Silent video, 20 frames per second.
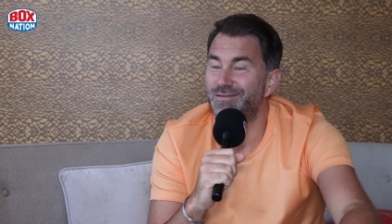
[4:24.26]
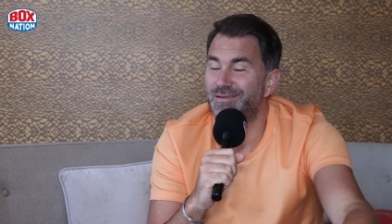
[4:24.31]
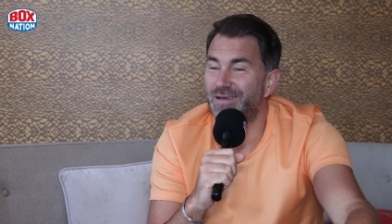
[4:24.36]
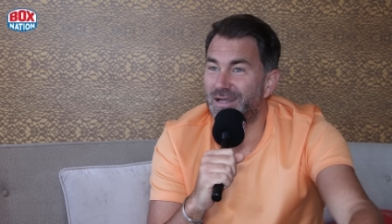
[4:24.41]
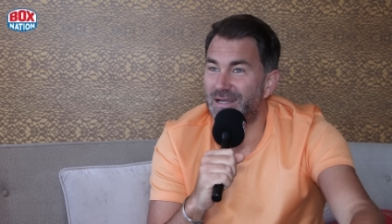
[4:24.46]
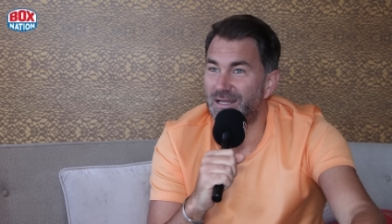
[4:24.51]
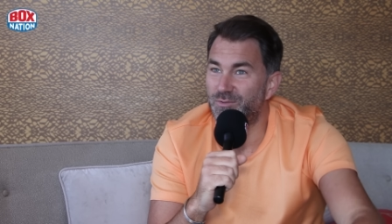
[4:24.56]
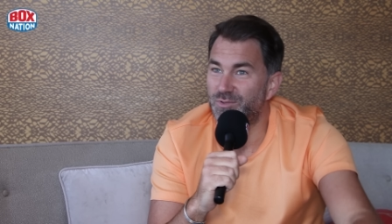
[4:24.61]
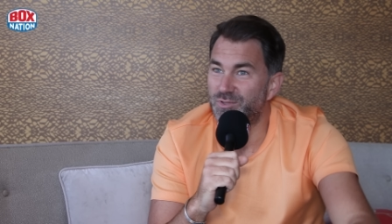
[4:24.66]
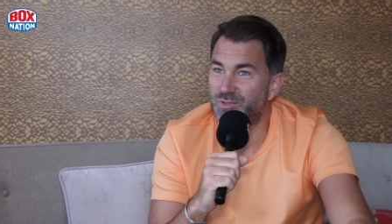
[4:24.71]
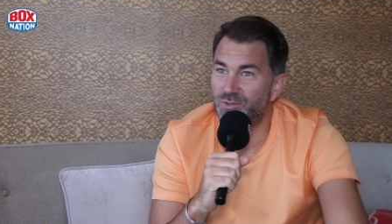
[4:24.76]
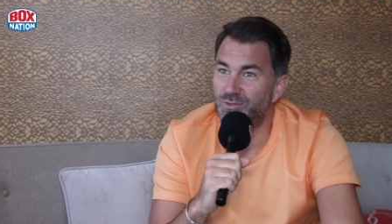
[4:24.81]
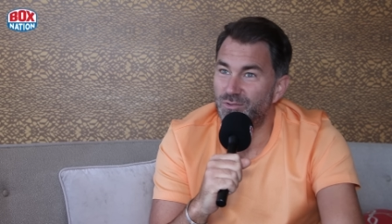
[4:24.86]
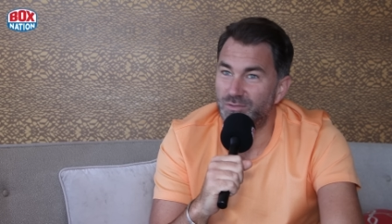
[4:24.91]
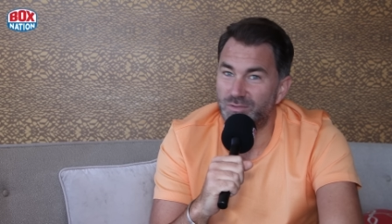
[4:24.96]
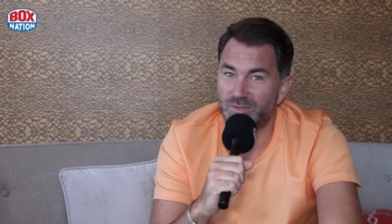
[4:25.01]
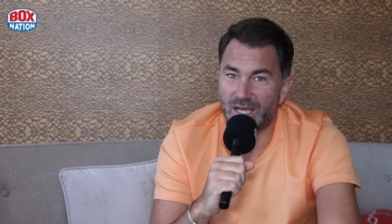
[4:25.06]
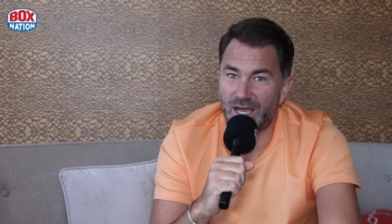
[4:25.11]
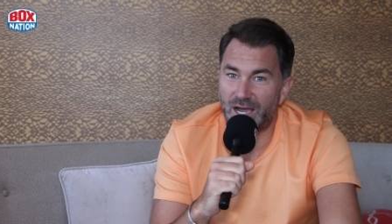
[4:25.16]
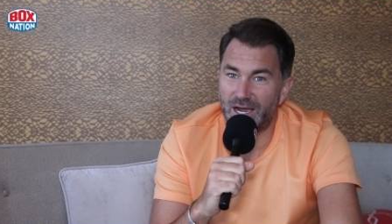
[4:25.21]
and it was
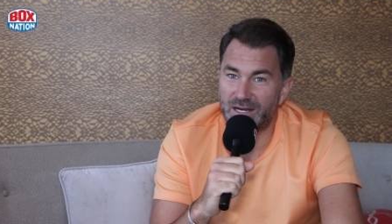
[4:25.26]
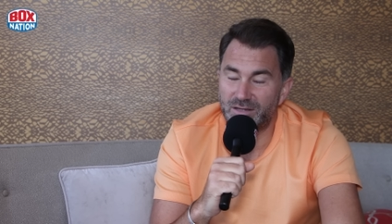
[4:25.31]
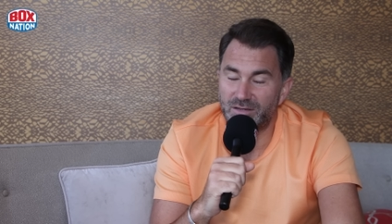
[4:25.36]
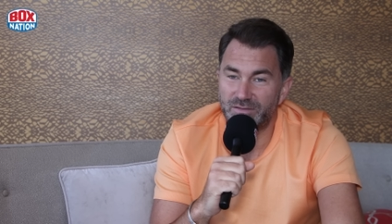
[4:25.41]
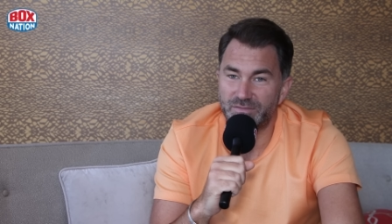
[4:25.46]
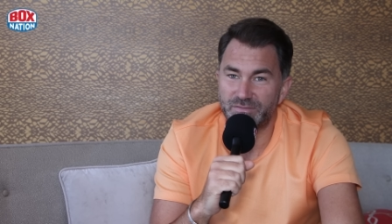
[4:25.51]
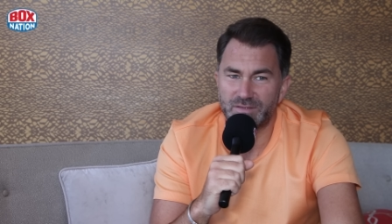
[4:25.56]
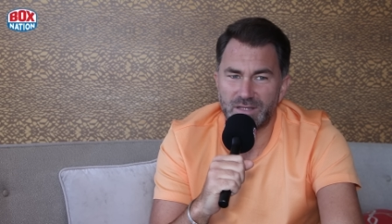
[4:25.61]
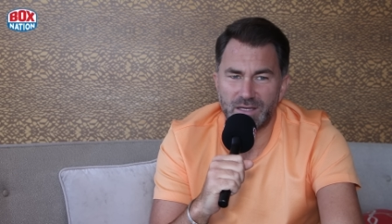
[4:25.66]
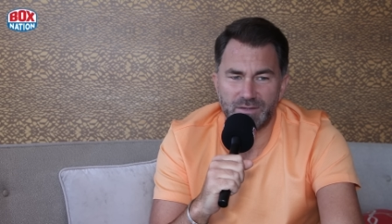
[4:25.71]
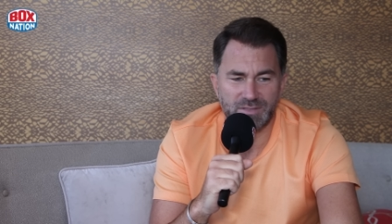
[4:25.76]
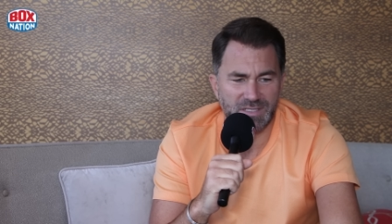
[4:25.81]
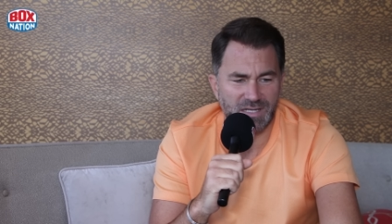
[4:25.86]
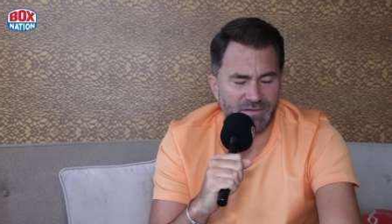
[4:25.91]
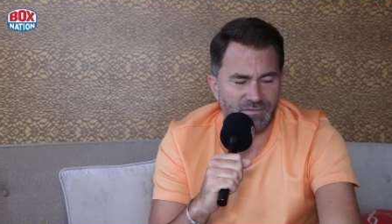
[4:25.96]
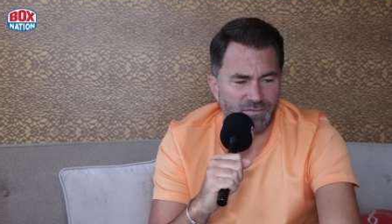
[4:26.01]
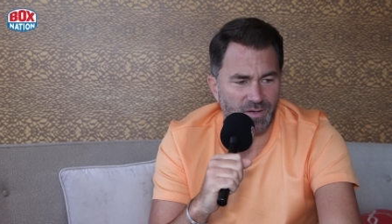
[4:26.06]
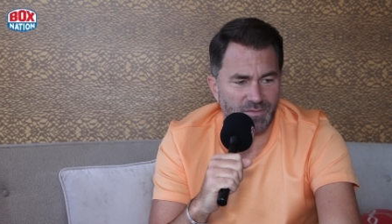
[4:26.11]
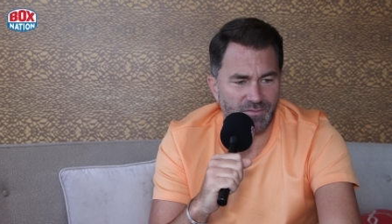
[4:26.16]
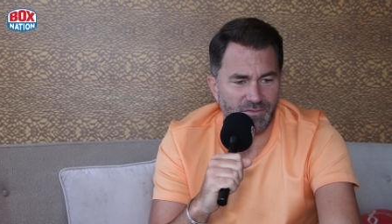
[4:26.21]
all going off. There was
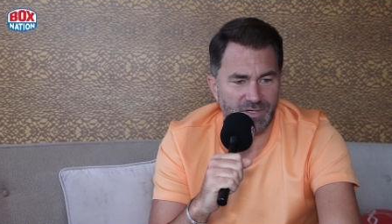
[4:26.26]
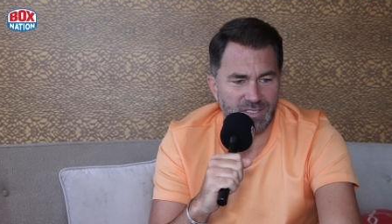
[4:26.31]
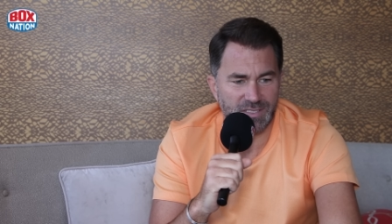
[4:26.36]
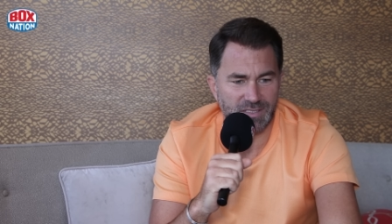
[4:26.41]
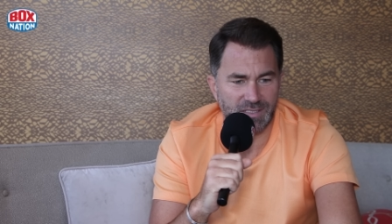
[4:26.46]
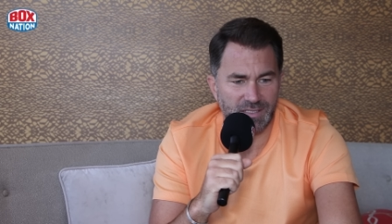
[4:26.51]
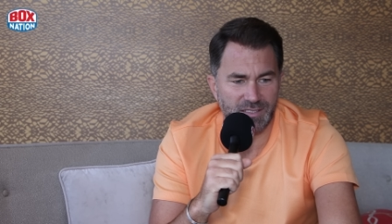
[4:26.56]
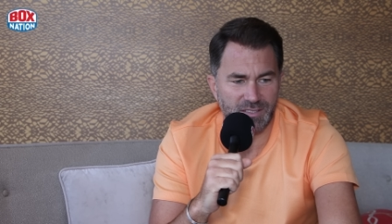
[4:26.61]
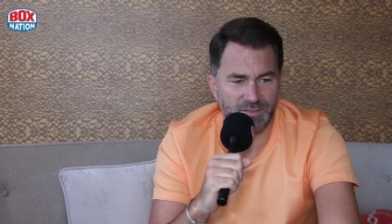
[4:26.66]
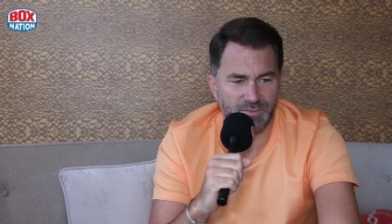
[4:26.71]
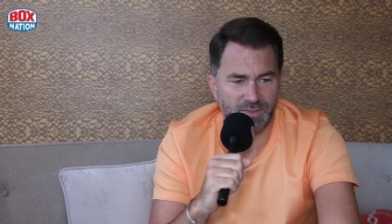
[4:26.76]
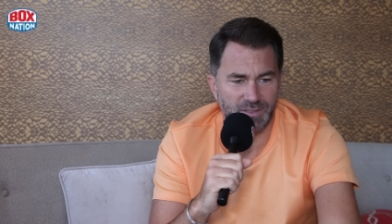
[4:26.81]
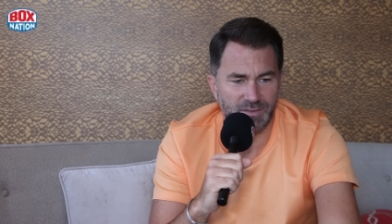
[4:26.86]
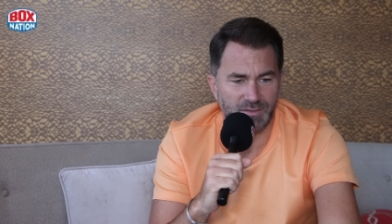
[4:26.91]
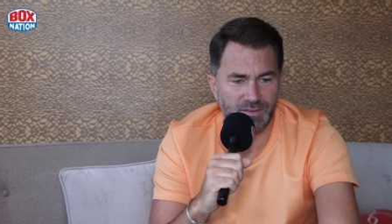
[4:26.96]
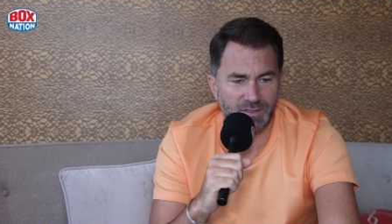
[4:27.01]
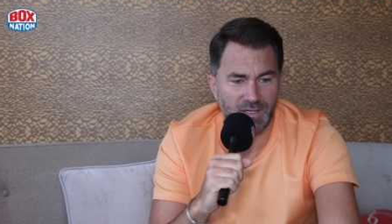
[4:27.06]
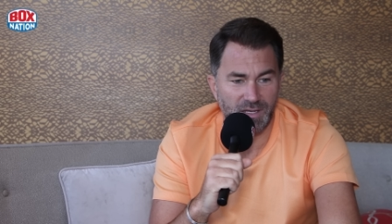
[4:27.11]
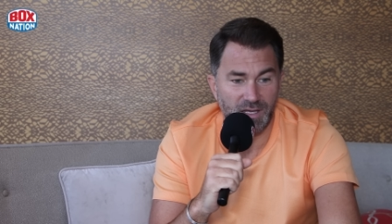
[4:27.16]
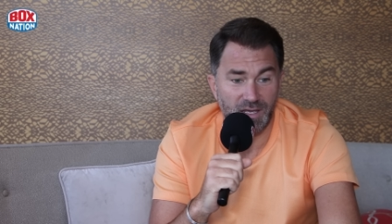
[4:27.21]
another one recently as well.
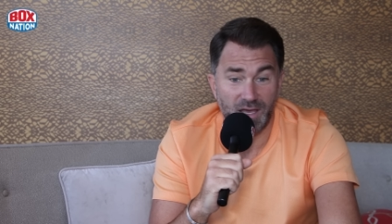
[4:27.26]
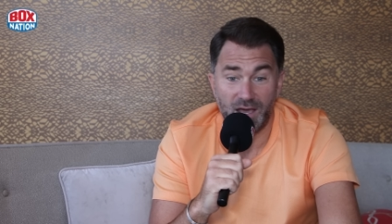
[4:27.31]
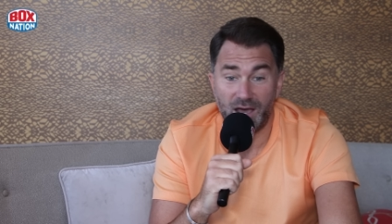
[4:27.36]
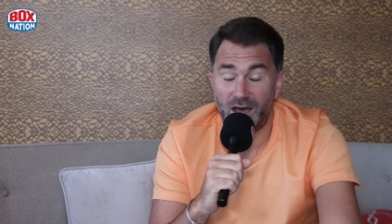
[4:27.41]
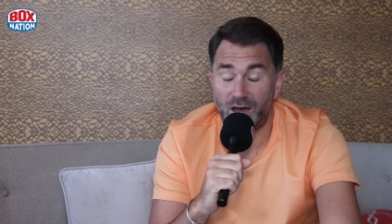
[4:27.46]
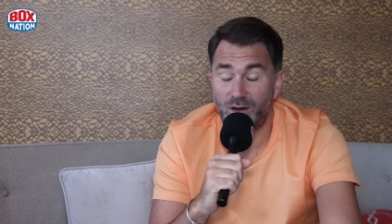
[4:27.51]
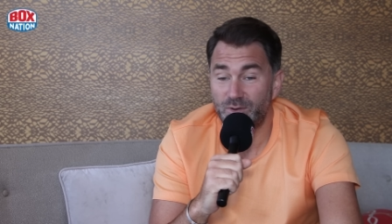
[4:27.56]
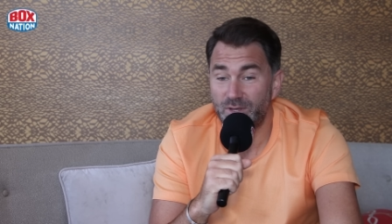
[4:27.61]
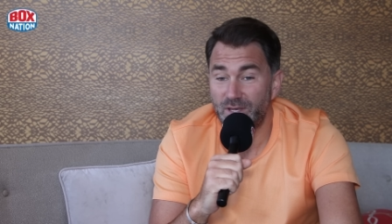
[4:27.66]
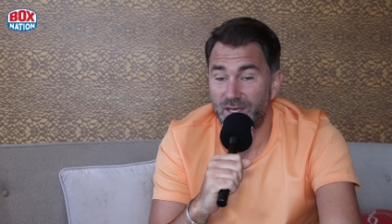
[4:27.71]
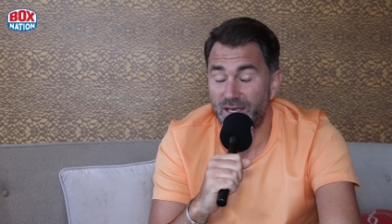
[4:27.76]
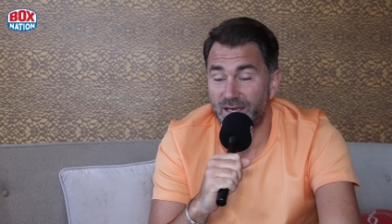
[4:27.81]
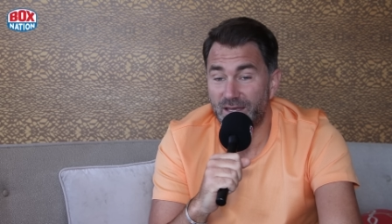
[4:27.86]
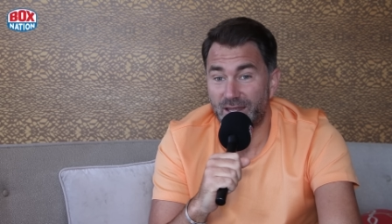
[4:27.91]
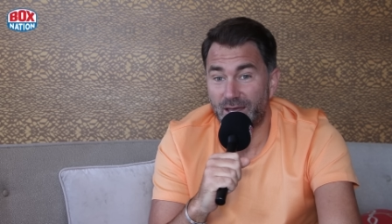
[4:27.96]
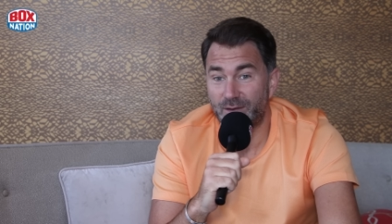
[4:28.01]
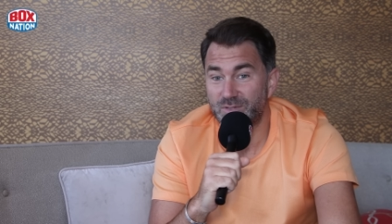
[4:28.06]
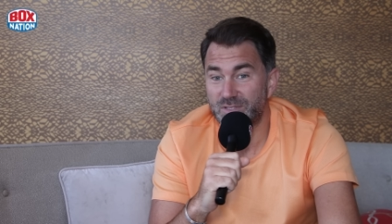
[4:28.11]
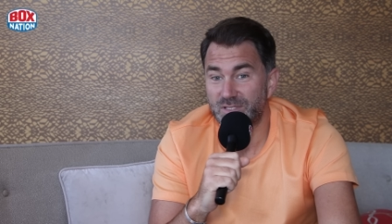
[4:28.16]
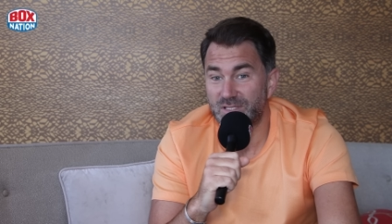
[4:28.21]
Oh yeah,
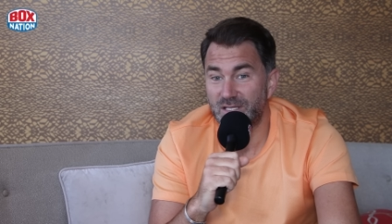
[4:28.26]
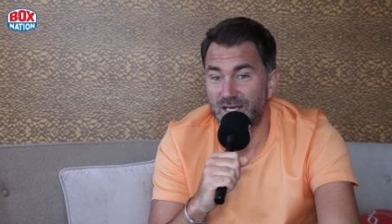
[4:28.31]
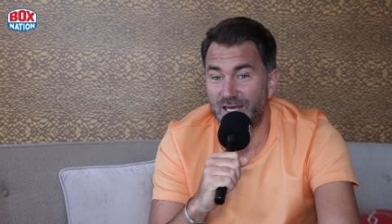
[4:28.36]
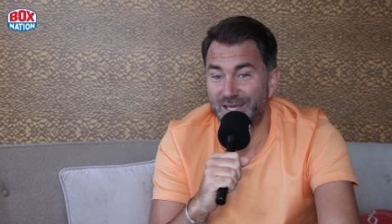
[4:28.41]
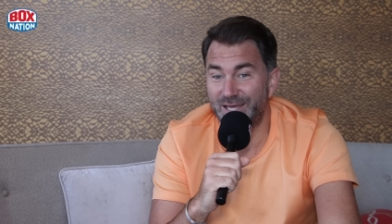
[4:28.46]
that was the